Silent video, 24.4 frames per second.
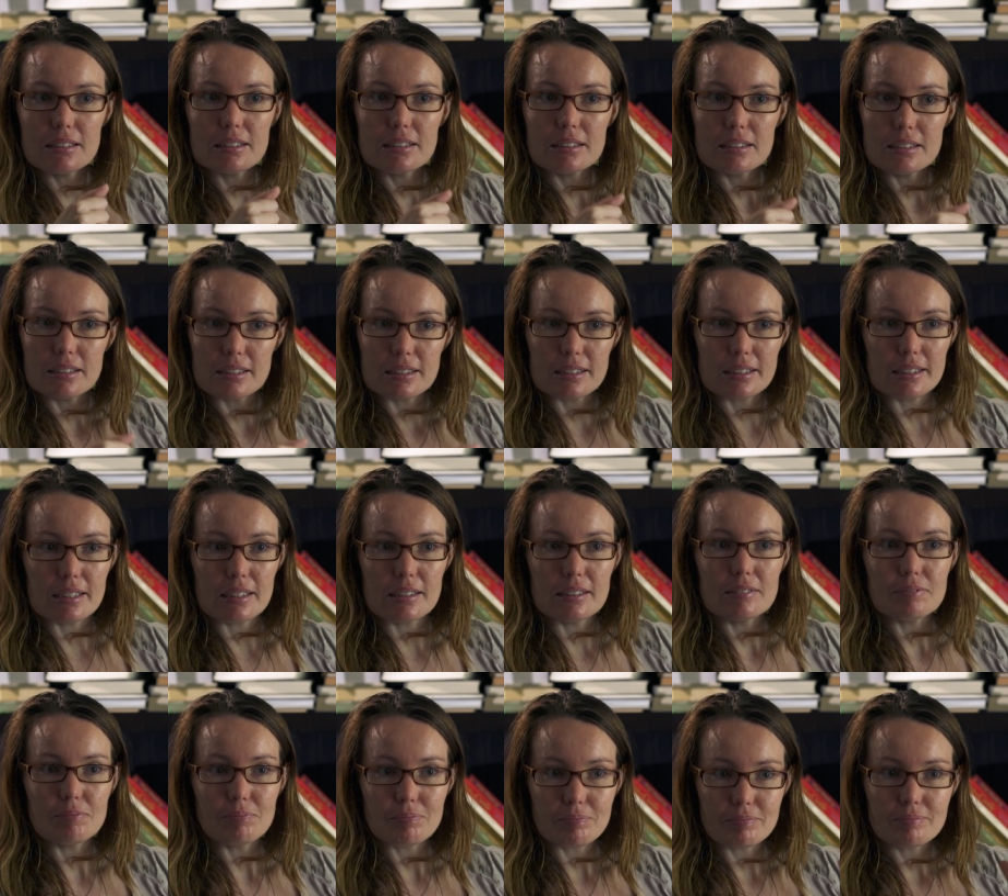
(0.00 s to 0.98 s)
6 years to
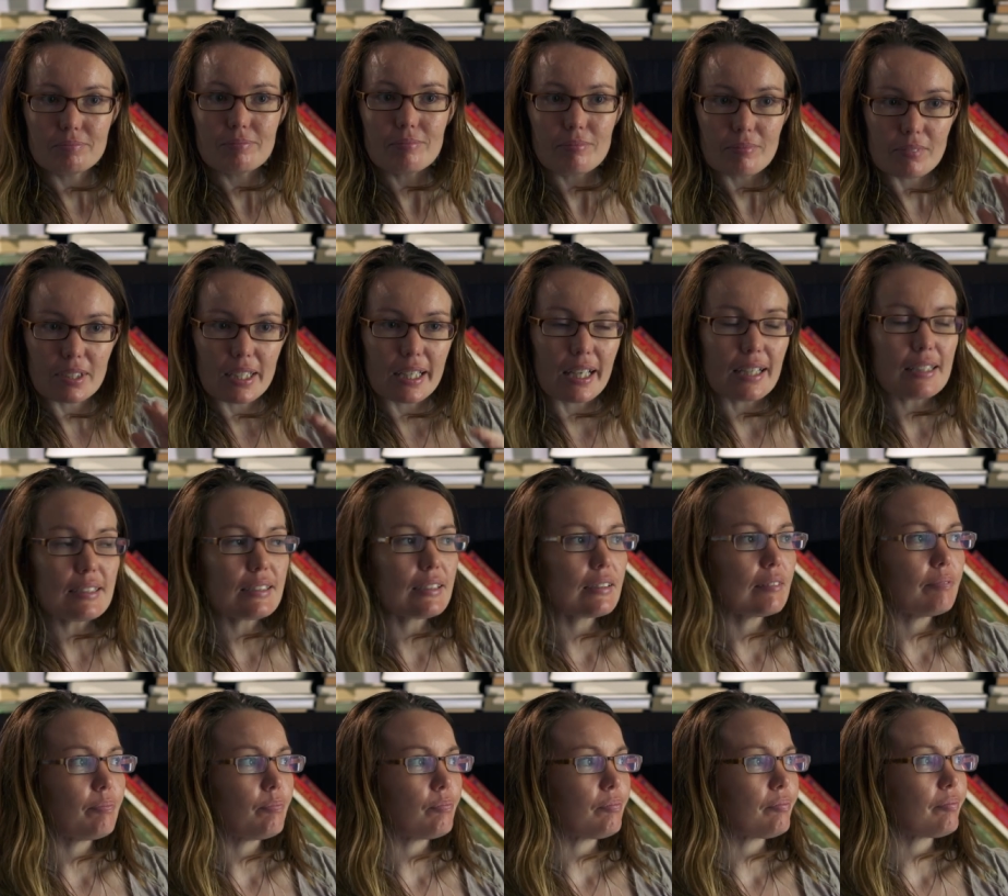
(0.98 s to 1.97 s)
become a doctor. Yes.